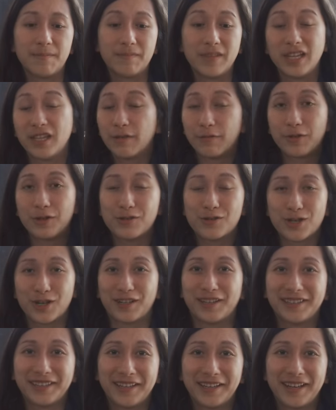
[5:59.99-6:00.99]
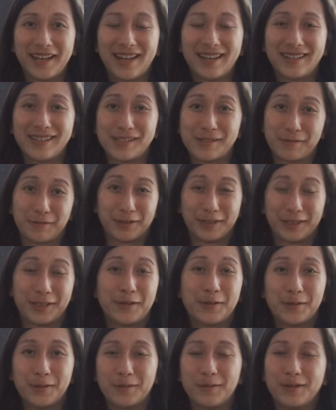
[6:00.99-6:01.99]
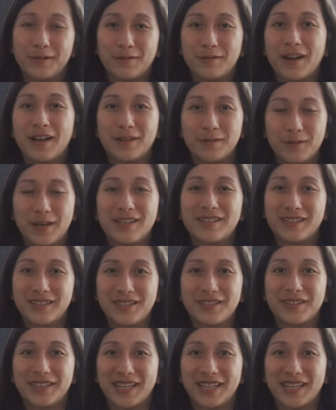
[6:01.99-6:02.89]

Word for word: in the future. And it's really cool when you find a way to do